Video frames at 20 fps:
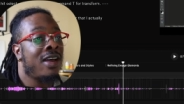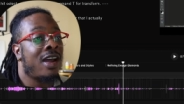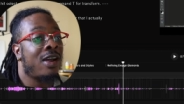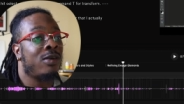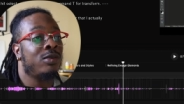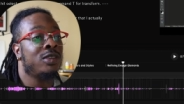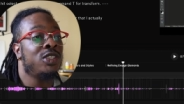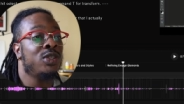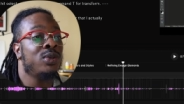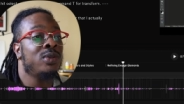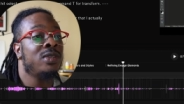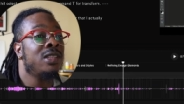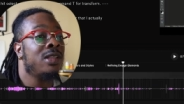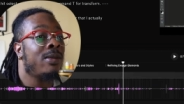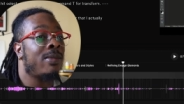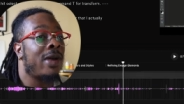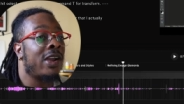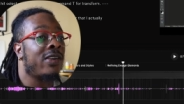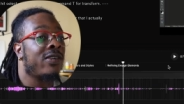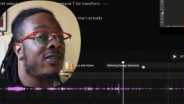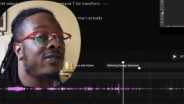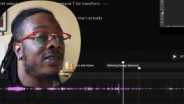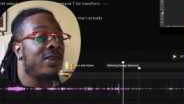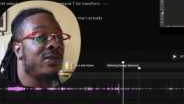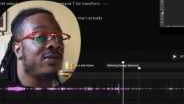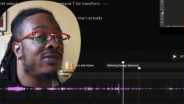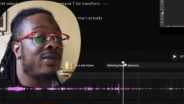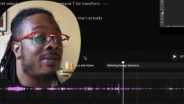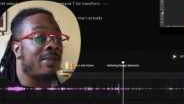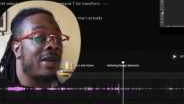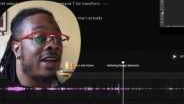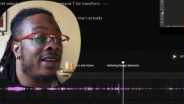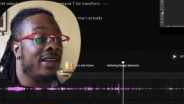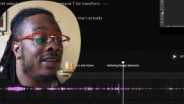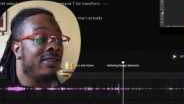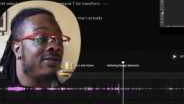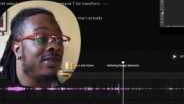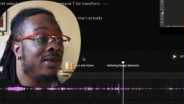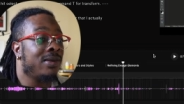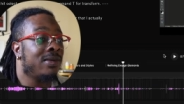I was using the microphone for my
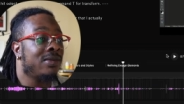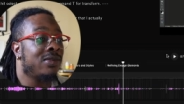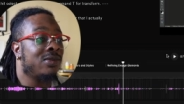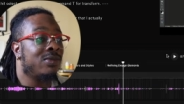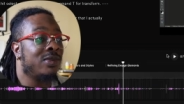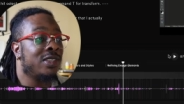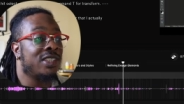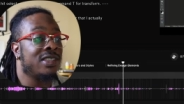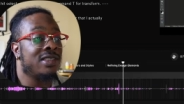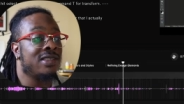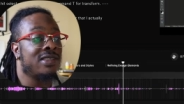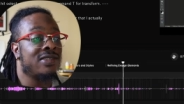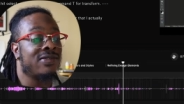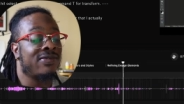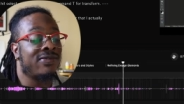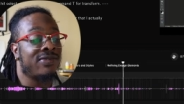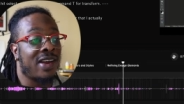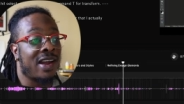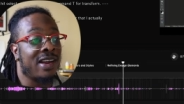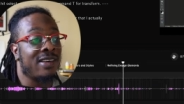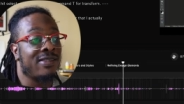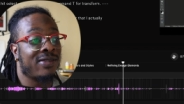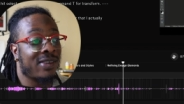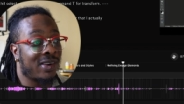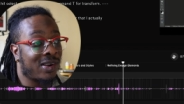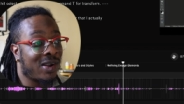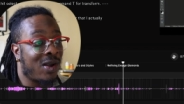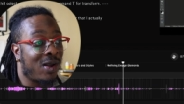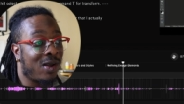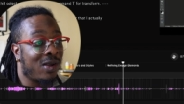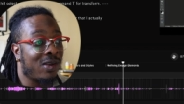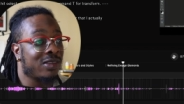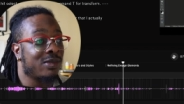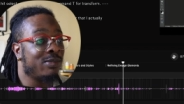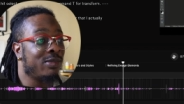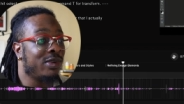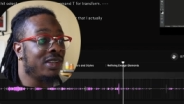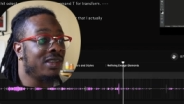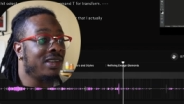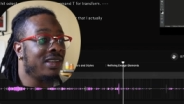headphones, which is fine for calls,
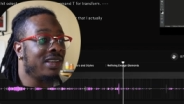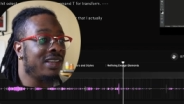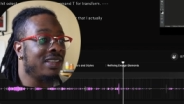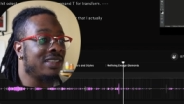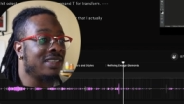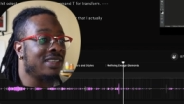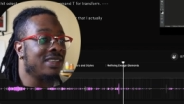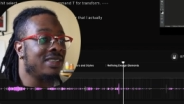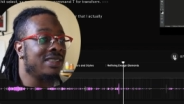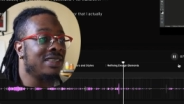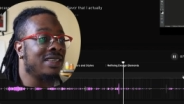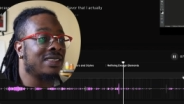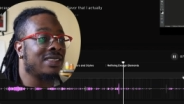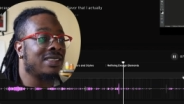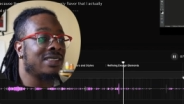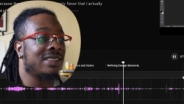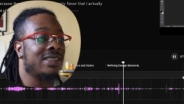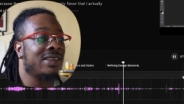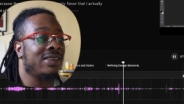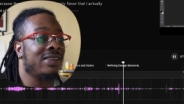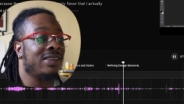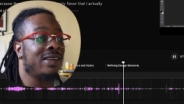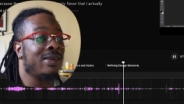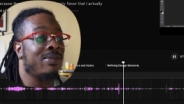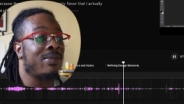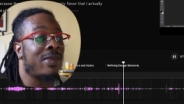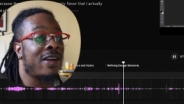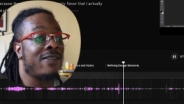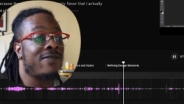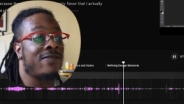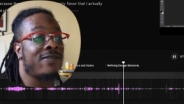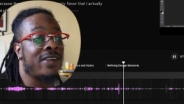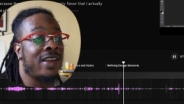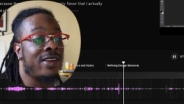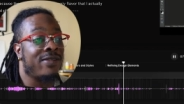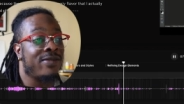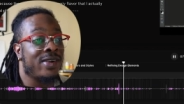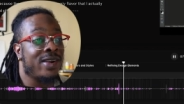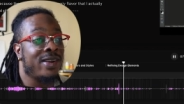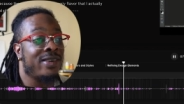but isn't necessarily my
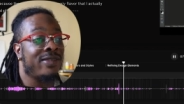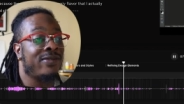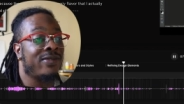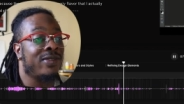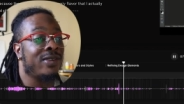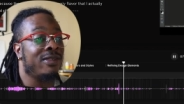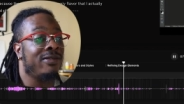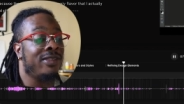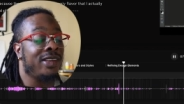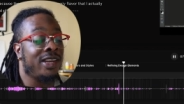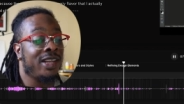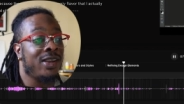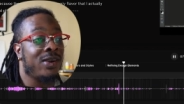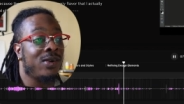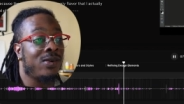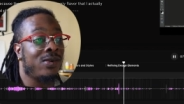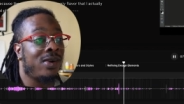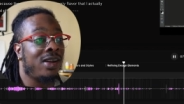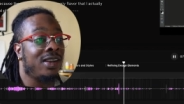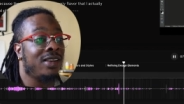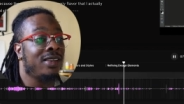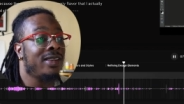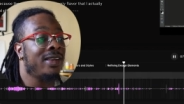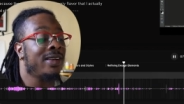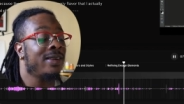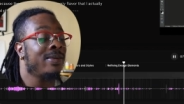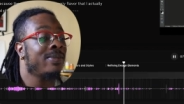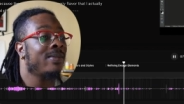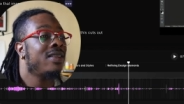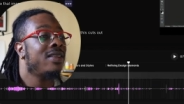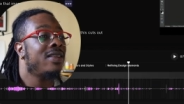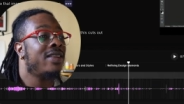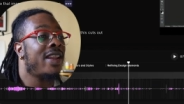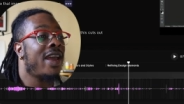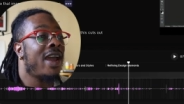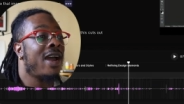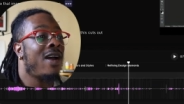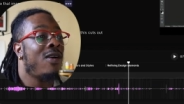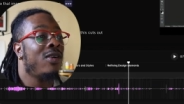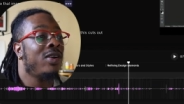favorite for video quality.
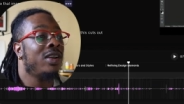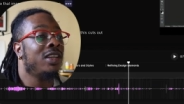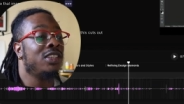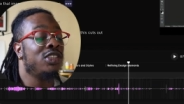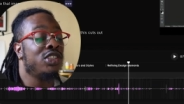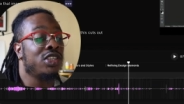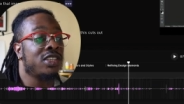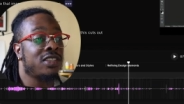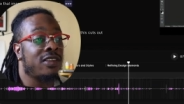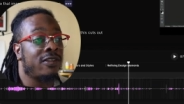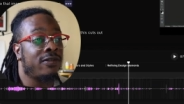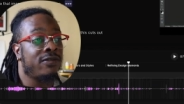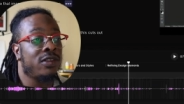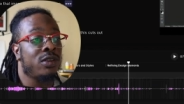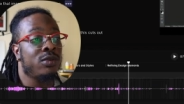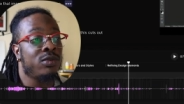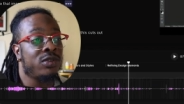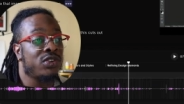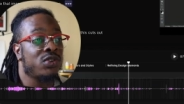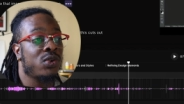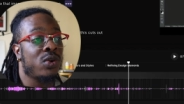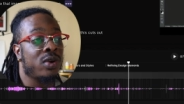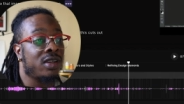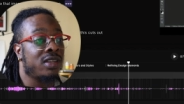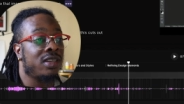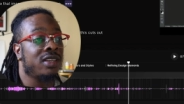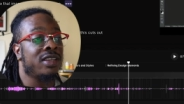Now, in just a few short